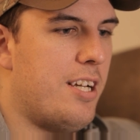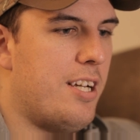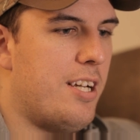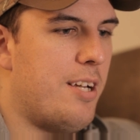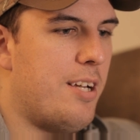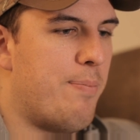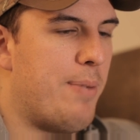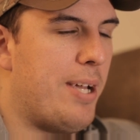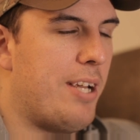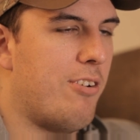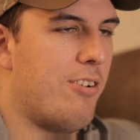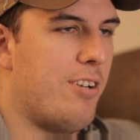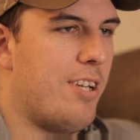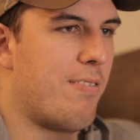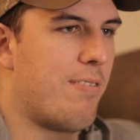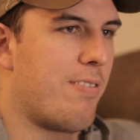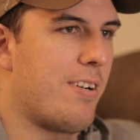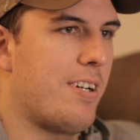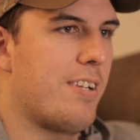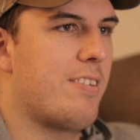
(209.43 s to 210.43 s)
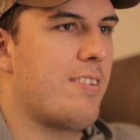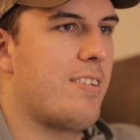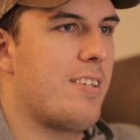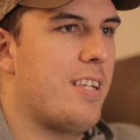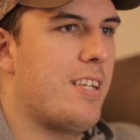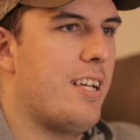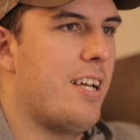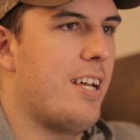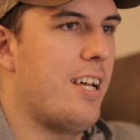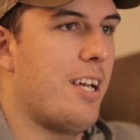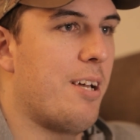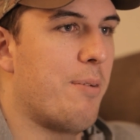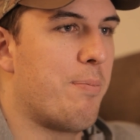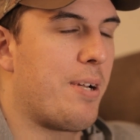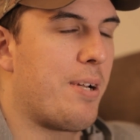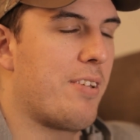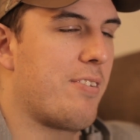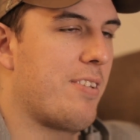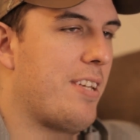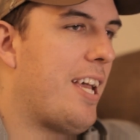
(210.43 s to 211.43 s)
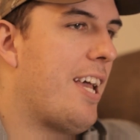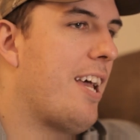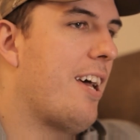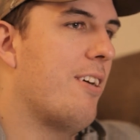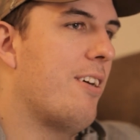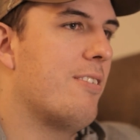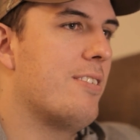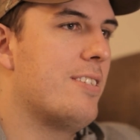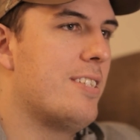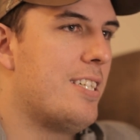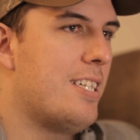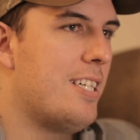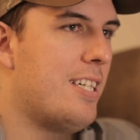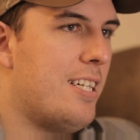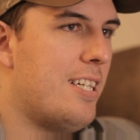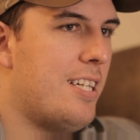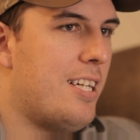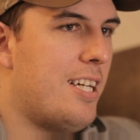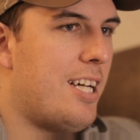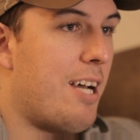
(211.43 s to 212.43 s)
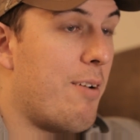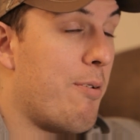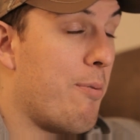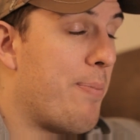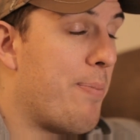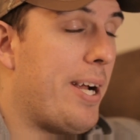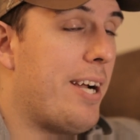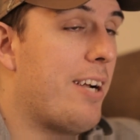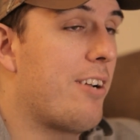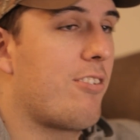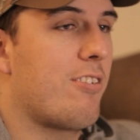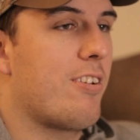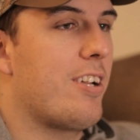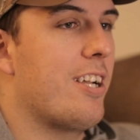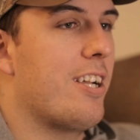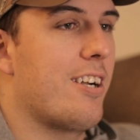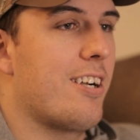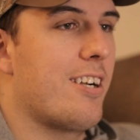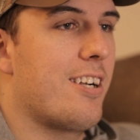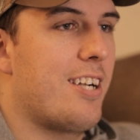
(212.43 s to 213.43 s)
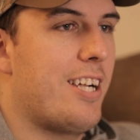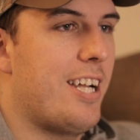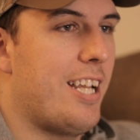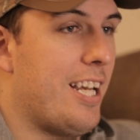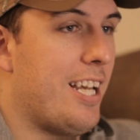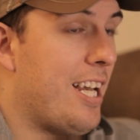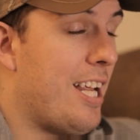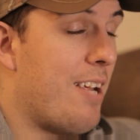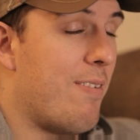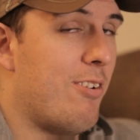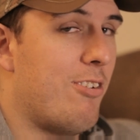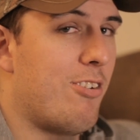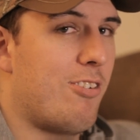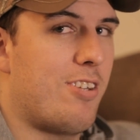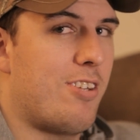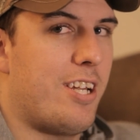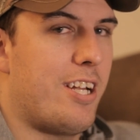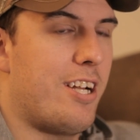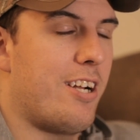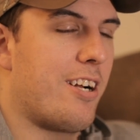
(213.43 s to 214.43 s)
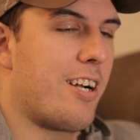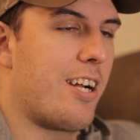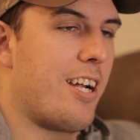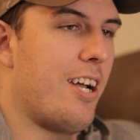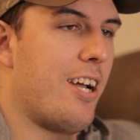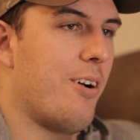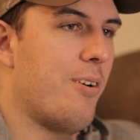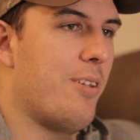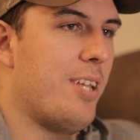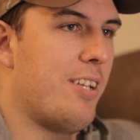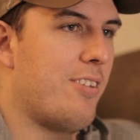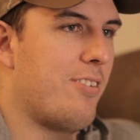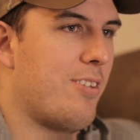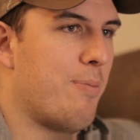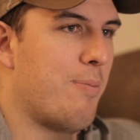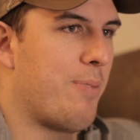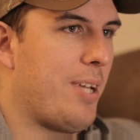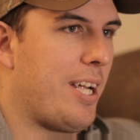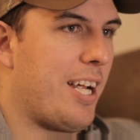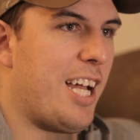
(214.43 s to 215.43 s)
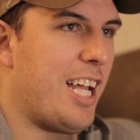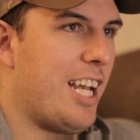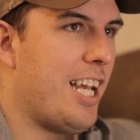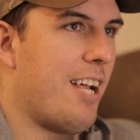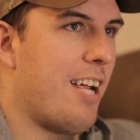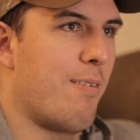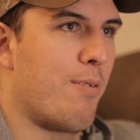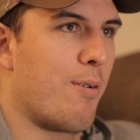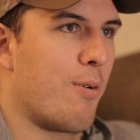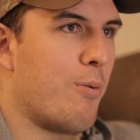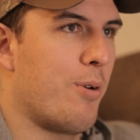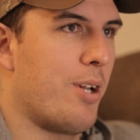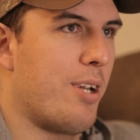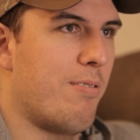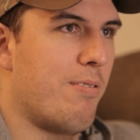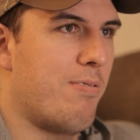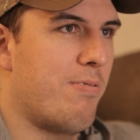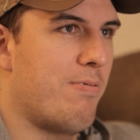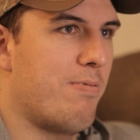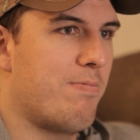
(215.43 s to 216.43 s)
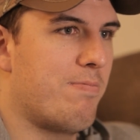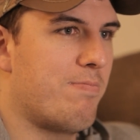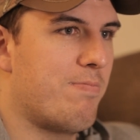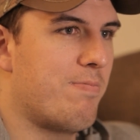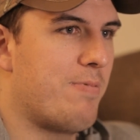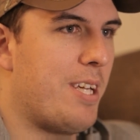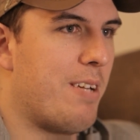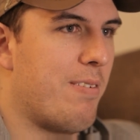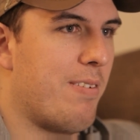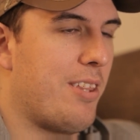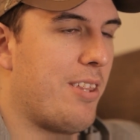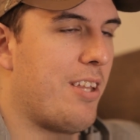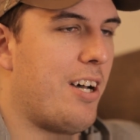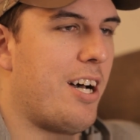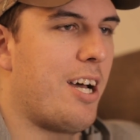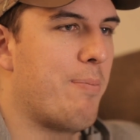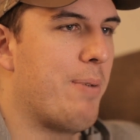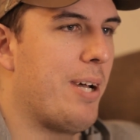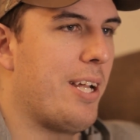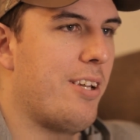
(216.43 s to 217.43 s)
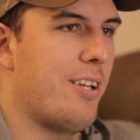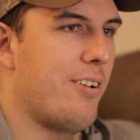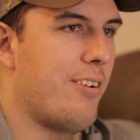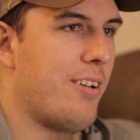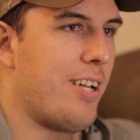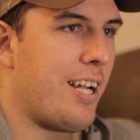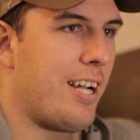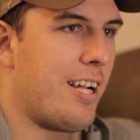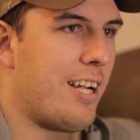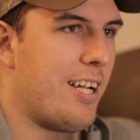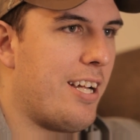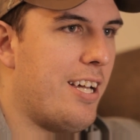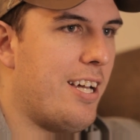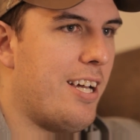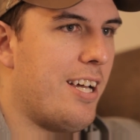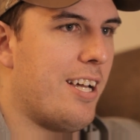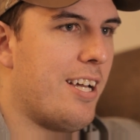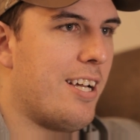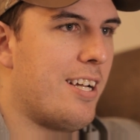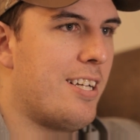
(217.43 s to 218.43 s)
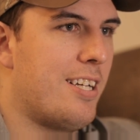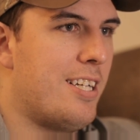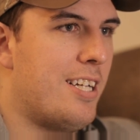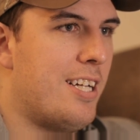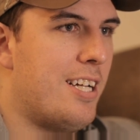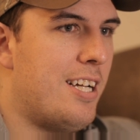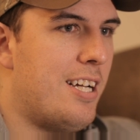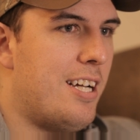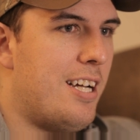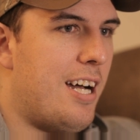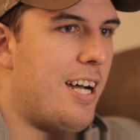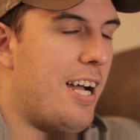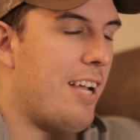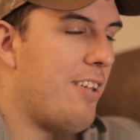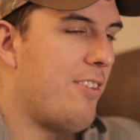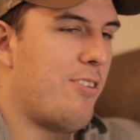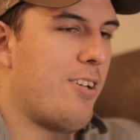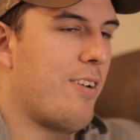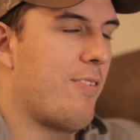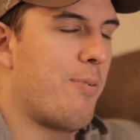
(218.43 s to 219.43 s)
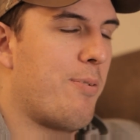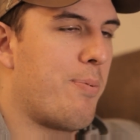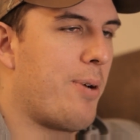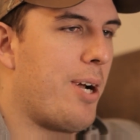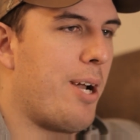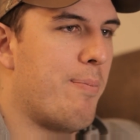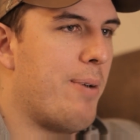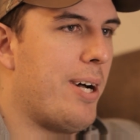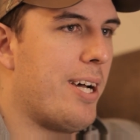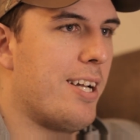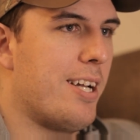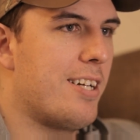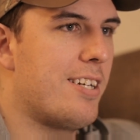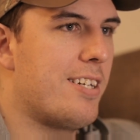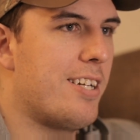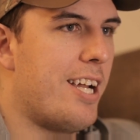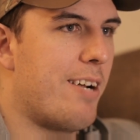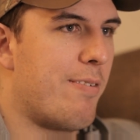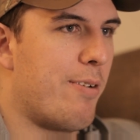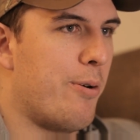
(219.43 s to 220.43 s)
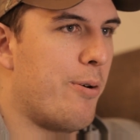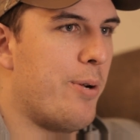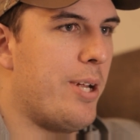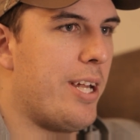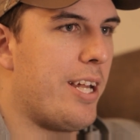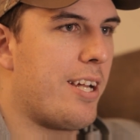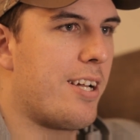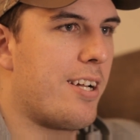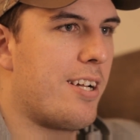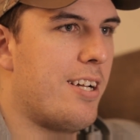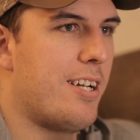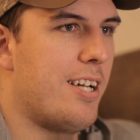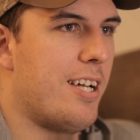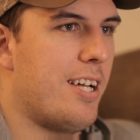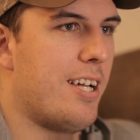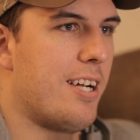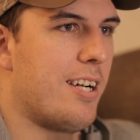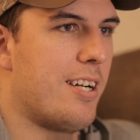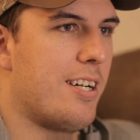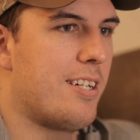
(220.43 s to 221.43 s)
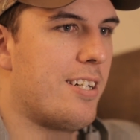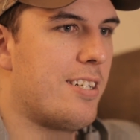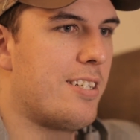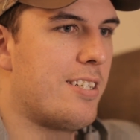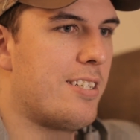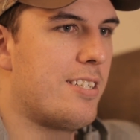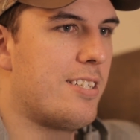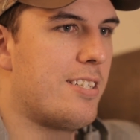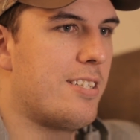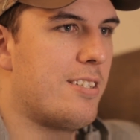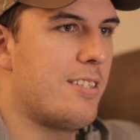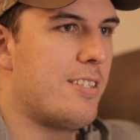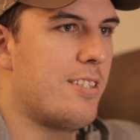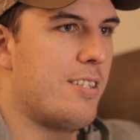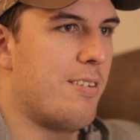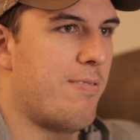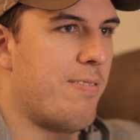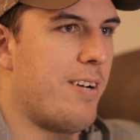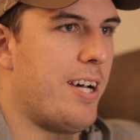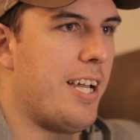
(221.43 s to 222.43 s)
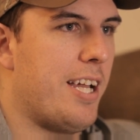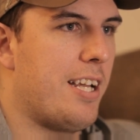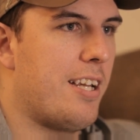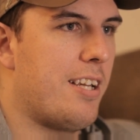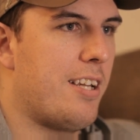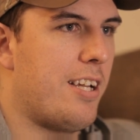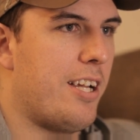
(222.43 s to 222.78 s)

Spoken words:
a major difference, because now I'm a parish leader, and even just a year ago, that's something I never would have even thought about doing. I still have to pray about it every week to fight,